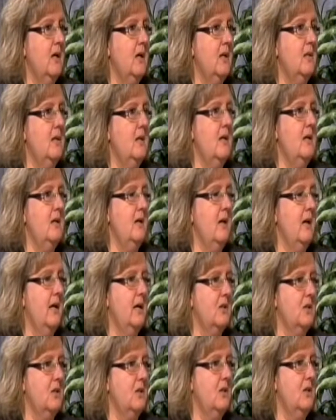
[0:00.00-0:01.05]
They
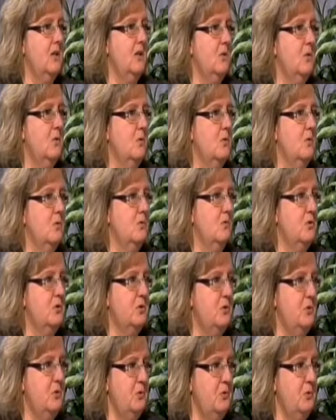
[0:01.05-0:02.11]
actually go
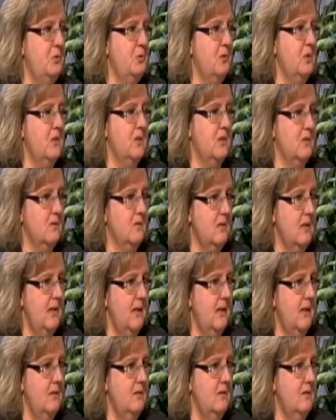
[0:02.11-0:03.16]
to Adult
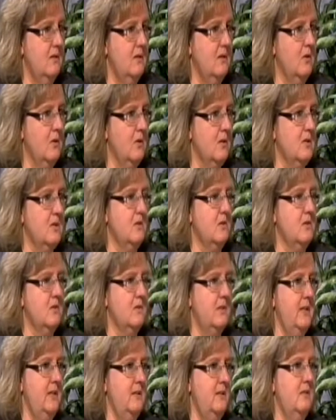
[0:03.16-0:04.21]
Day across the
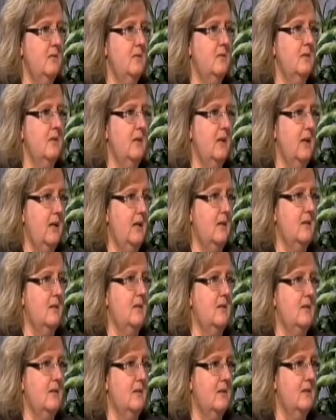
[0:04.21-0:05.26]
street, and
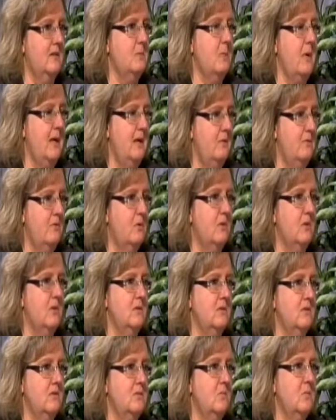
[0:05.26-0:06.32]
it is paid for
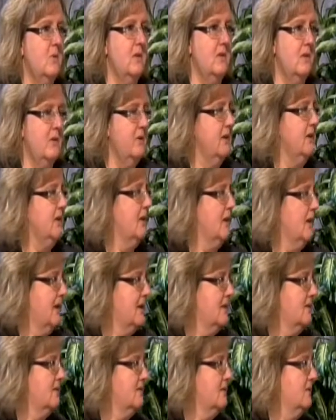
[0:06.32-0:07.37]
while they're in class.